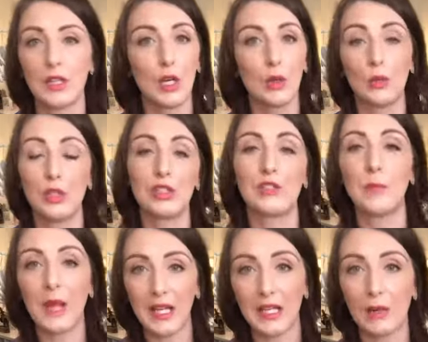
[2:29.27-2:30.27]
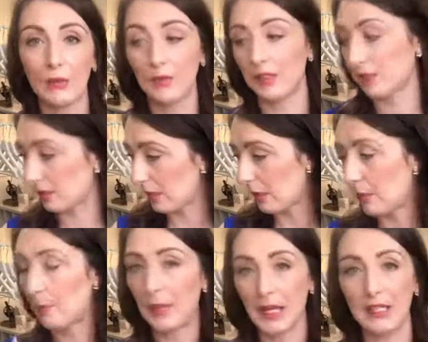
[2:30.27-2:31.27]
We just buy outfits,
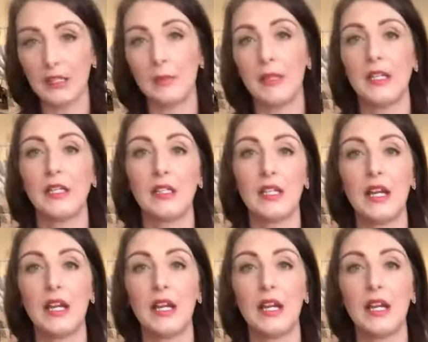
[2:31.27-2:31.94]
bang them in,